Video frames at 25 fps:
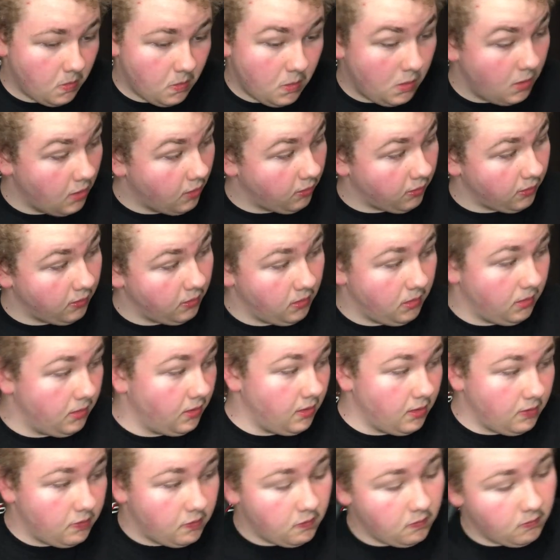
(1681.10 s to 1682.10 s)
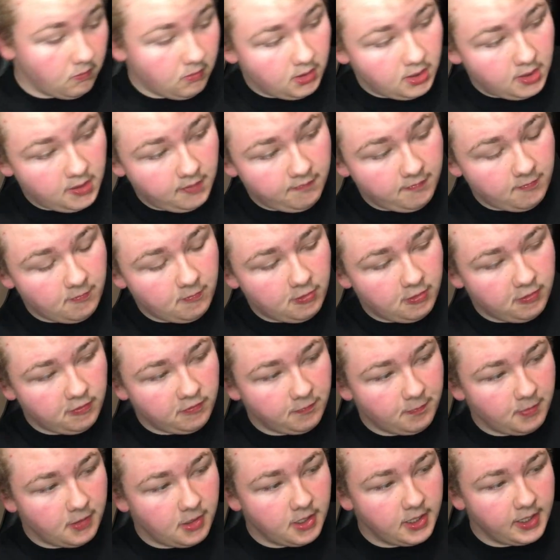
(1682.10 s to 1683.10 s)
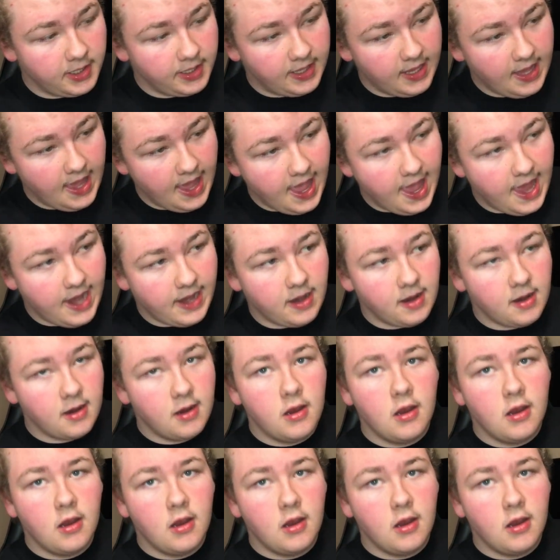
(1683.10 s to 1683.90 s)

Here we get to an even worse part again.